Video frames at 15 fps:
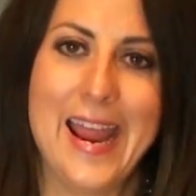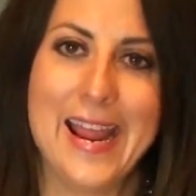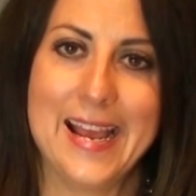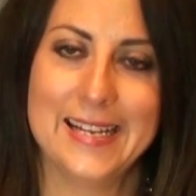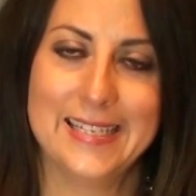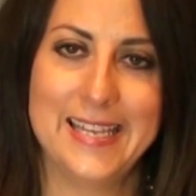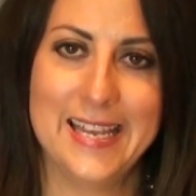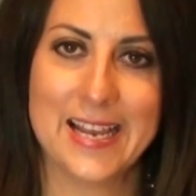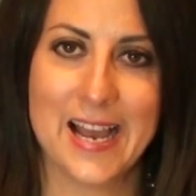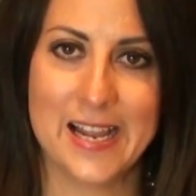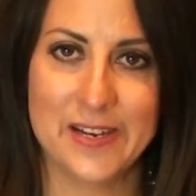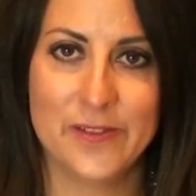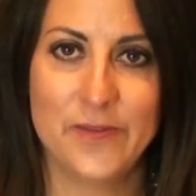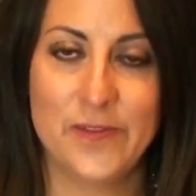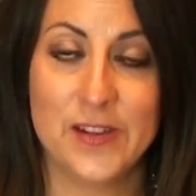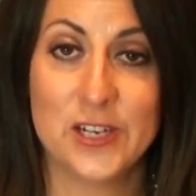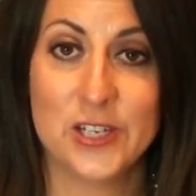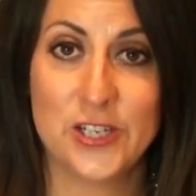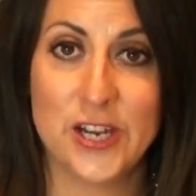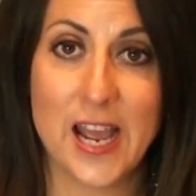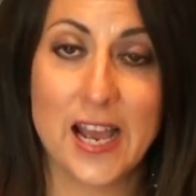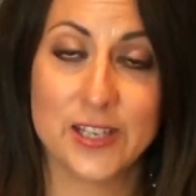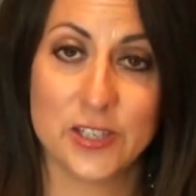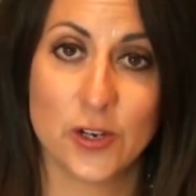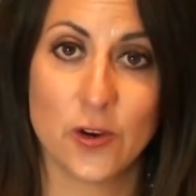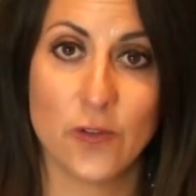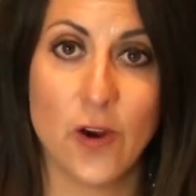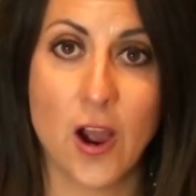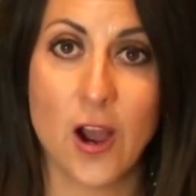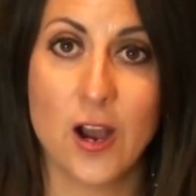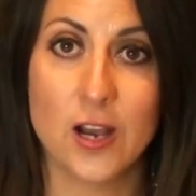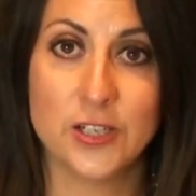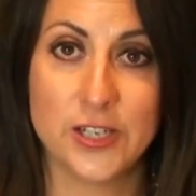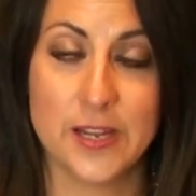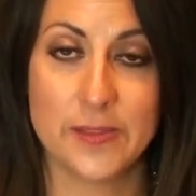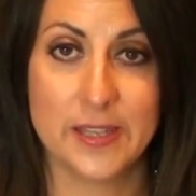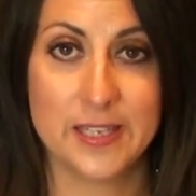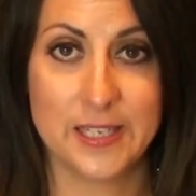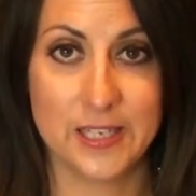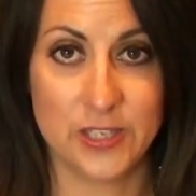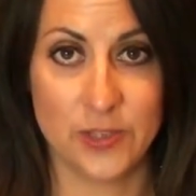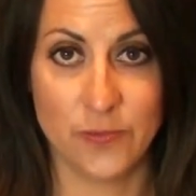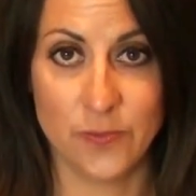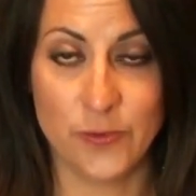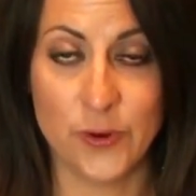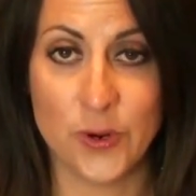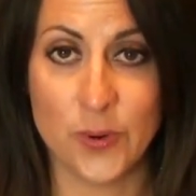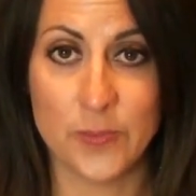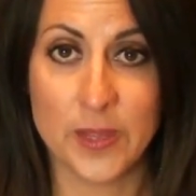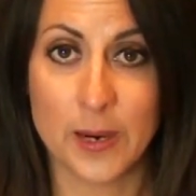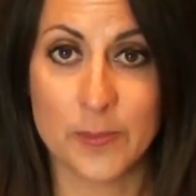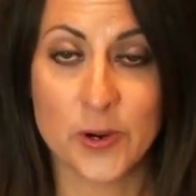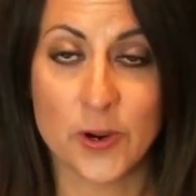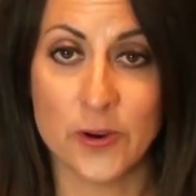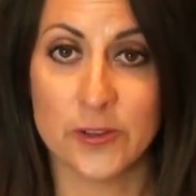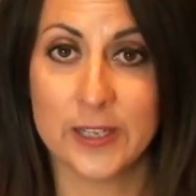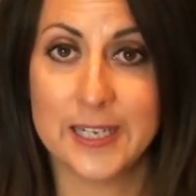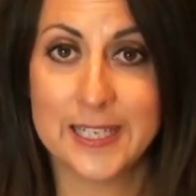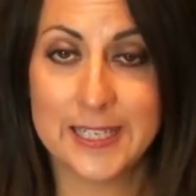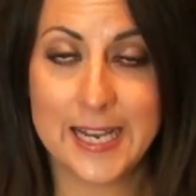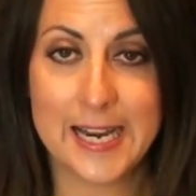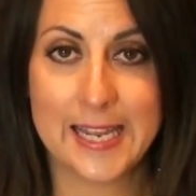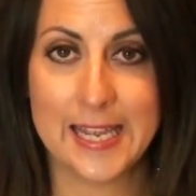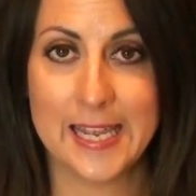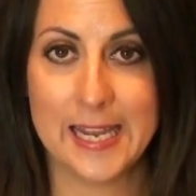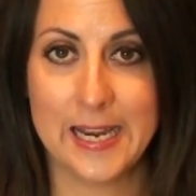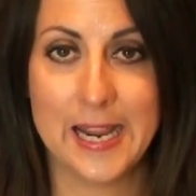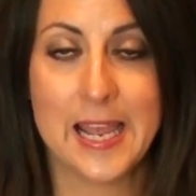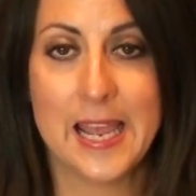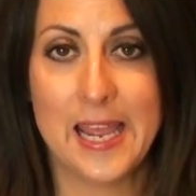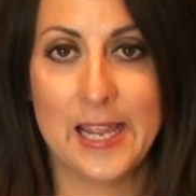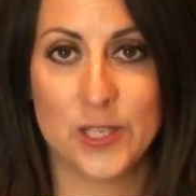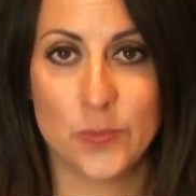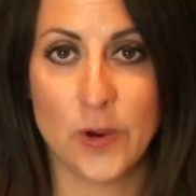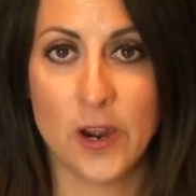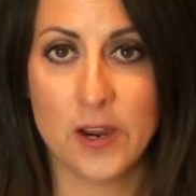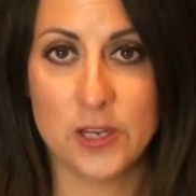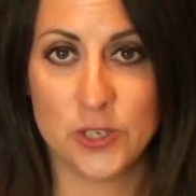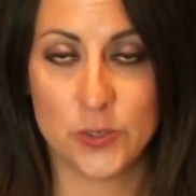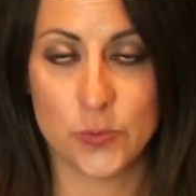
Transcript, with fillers: And he kind of finished it as a garage. And this is the room that I'm currently sitting in is where he